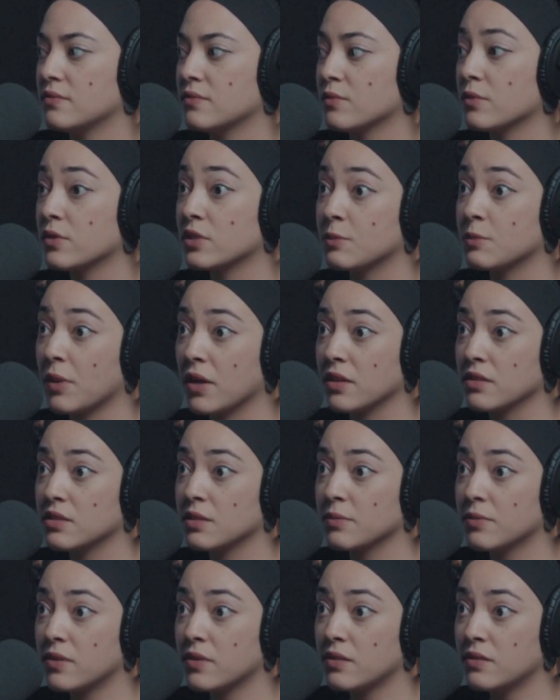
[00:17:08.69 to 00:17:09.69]

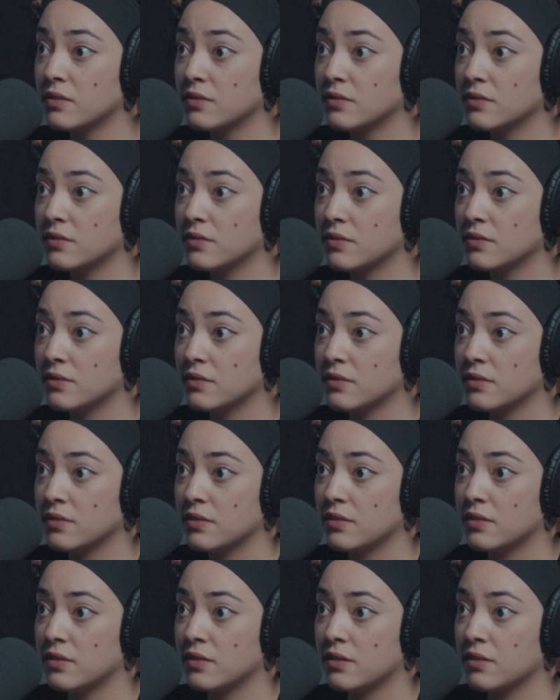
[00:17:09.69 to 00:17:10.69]
Responsible.
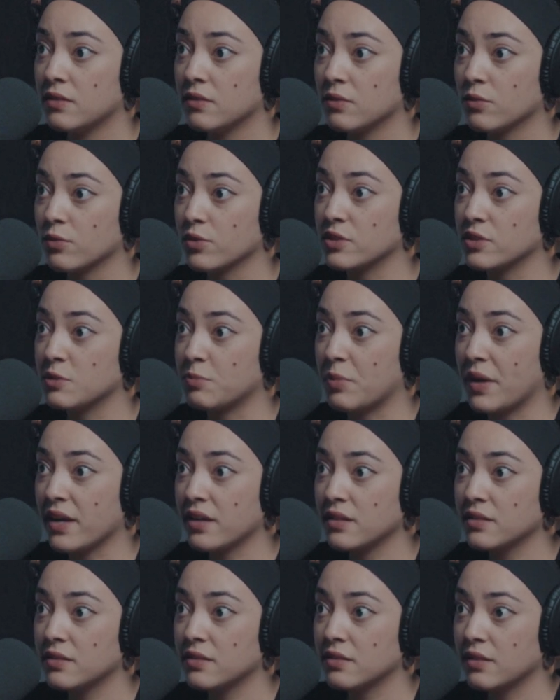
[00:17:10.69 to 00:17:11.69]

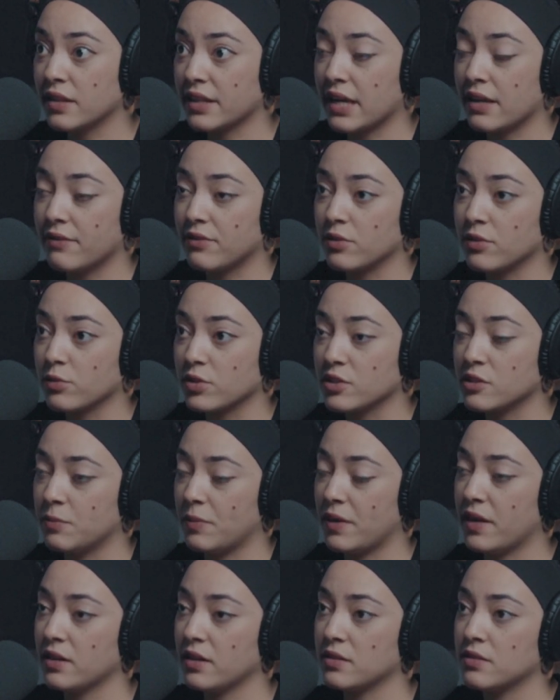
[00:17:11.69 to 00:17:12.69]
Respect, like having
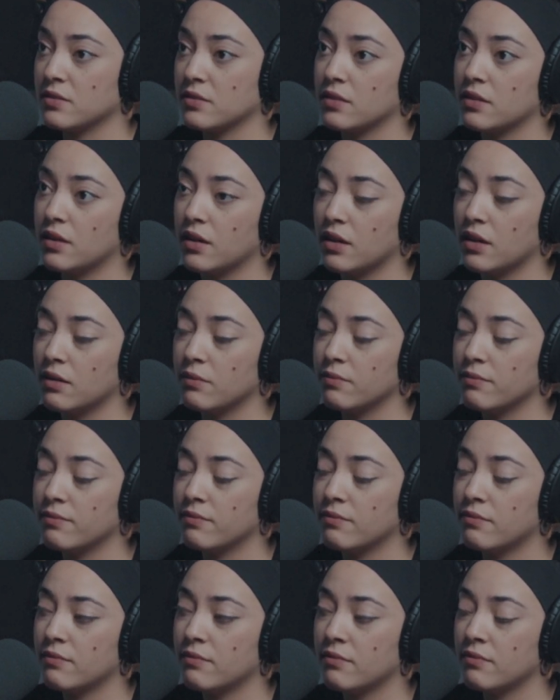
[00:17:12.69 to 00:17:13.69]
respect.
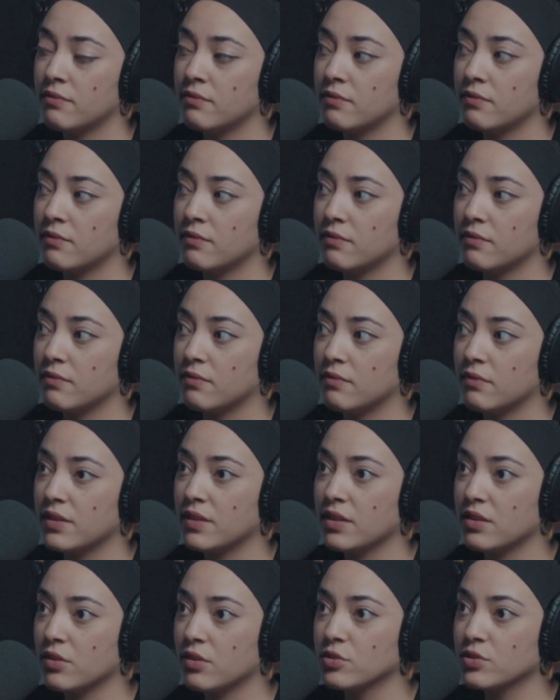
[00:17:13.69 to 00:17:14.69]
I
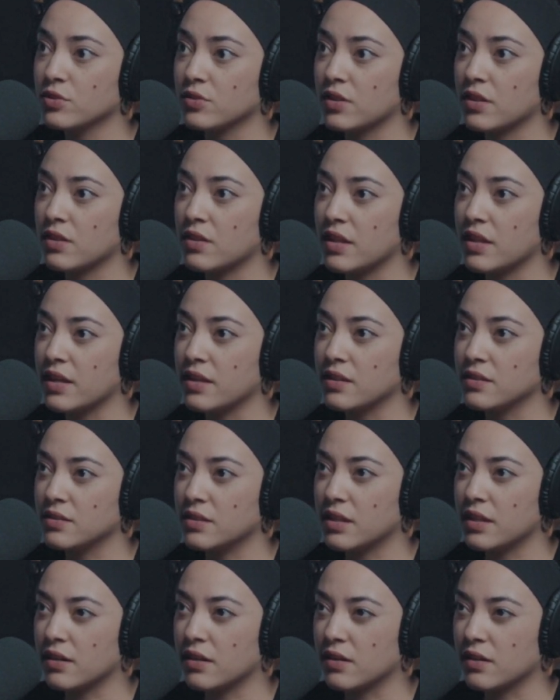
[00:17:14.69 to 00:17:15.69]
think those are the things
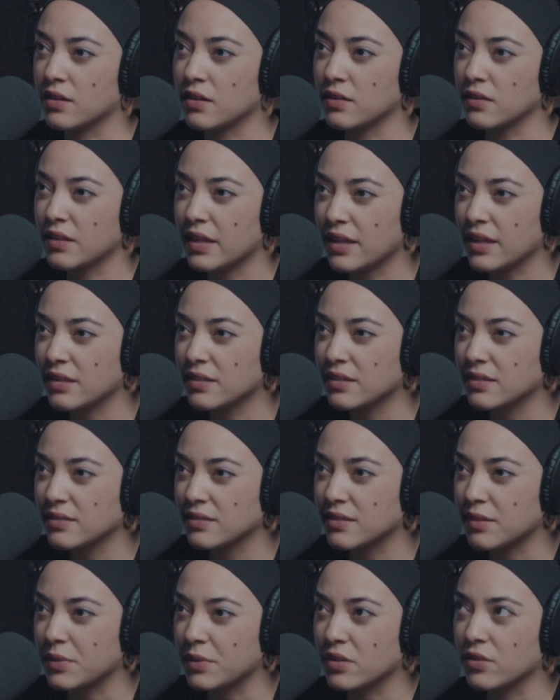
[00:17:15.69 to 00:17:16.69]
that are like
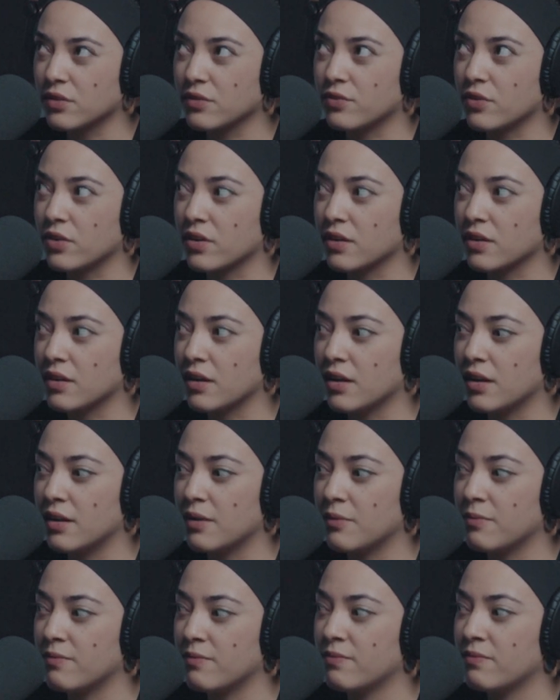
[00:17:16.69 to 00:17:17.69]
that we look for.
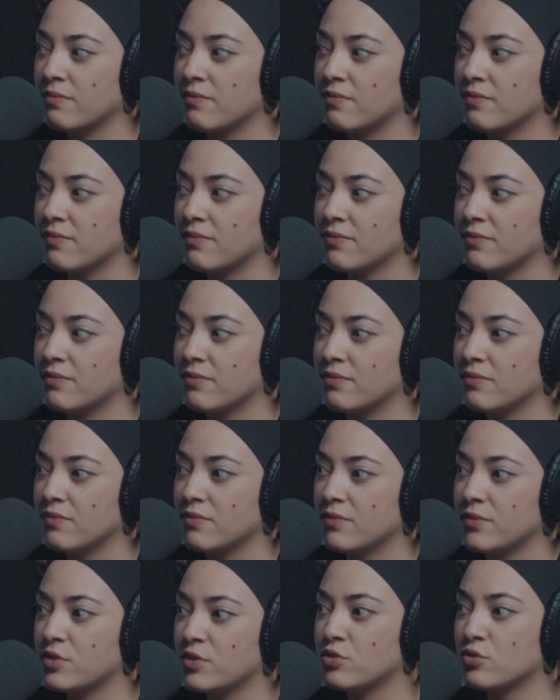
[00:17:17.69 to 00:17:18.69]

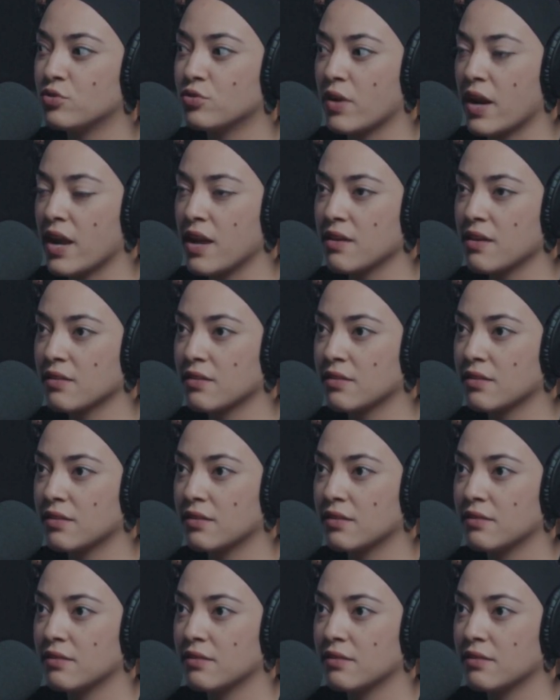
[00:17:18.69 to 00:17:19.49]
Strength.